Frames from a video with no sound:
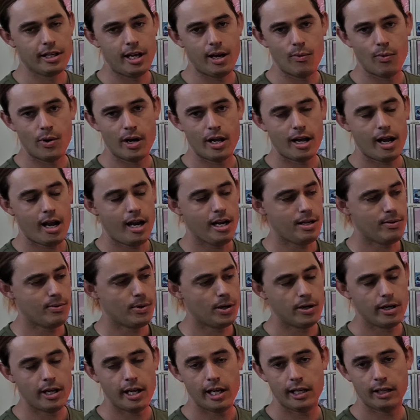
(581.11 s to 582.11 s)
That 180
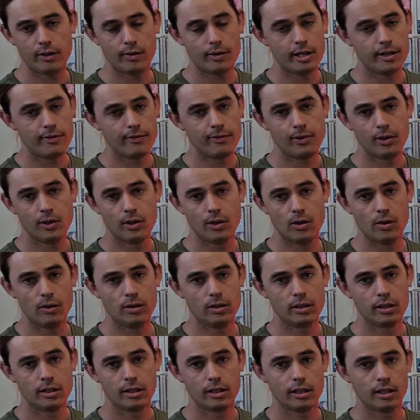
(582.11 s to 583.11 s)
won't hang around for
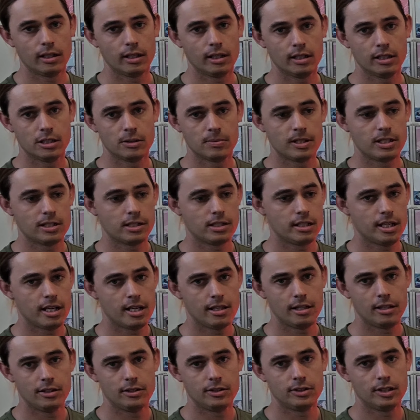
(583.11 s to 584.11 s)
long. Especially
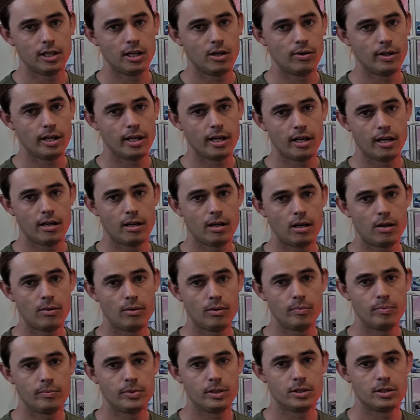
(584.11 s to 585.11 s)
now that it's sold out. I
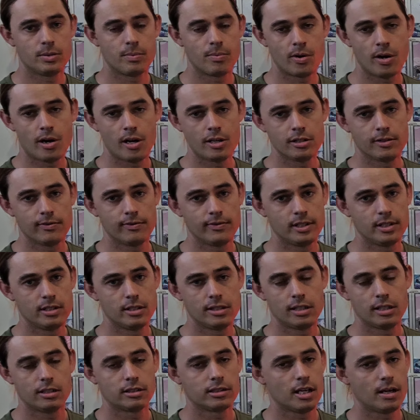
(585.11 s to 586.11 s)
wouldn't be surprised if this
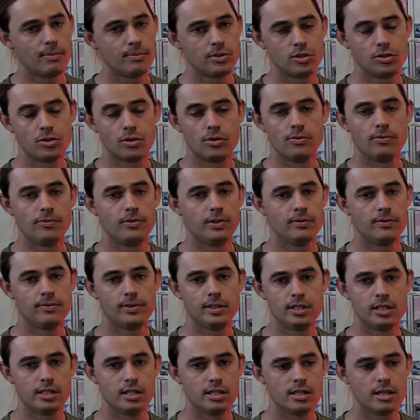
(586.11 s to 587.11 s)
ticks up to
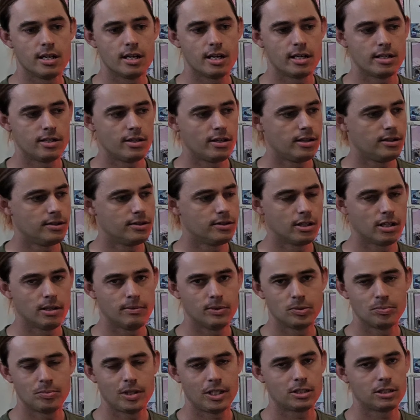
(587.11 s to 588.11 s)
250 in no
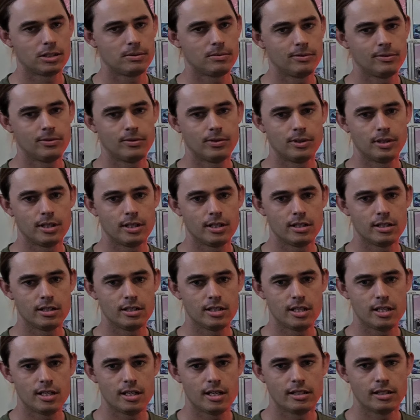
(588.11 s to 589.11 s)
time, especially before the end of the
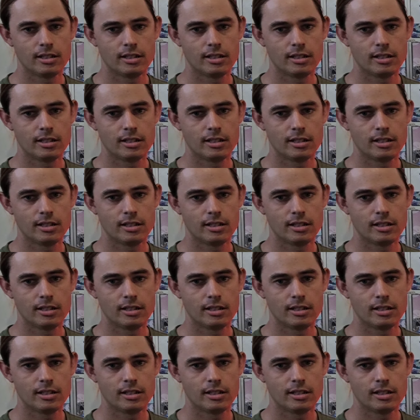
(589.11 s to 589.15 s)
year.